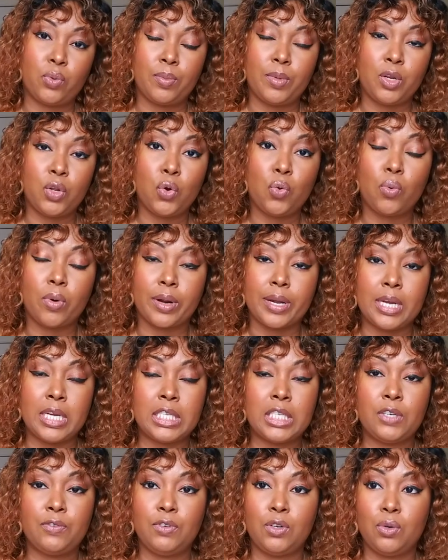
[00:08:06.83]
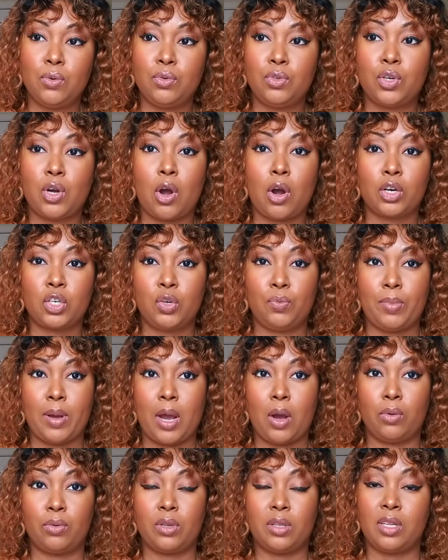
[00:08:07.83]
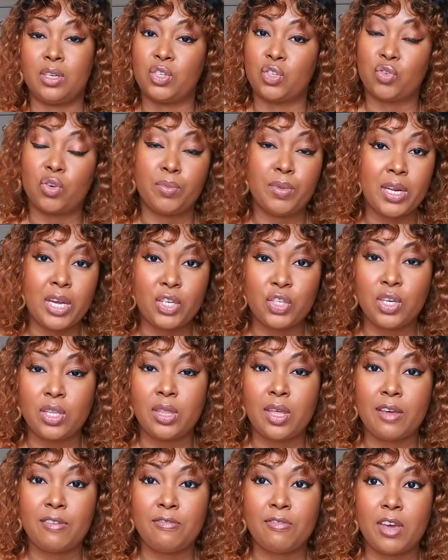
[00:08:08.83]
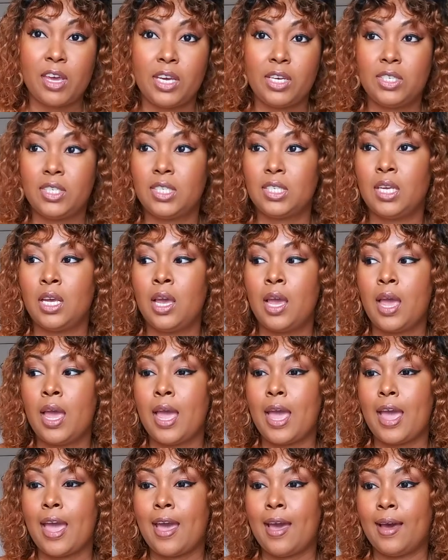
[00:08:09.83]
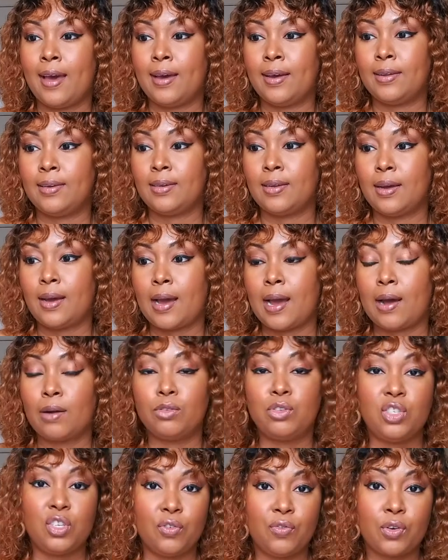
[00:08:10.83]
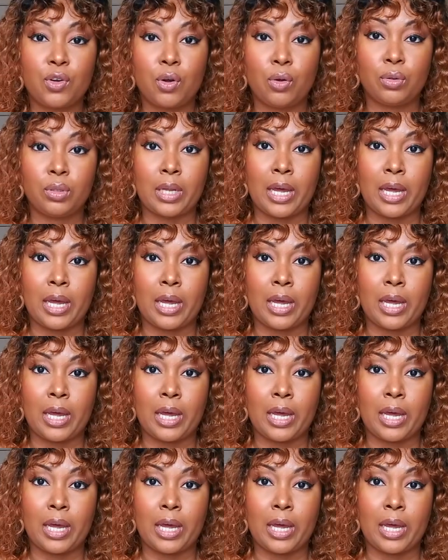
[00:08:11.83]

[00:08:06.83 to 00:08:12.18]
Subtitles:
women who were interviewed talked about the discrimination they face and how difficult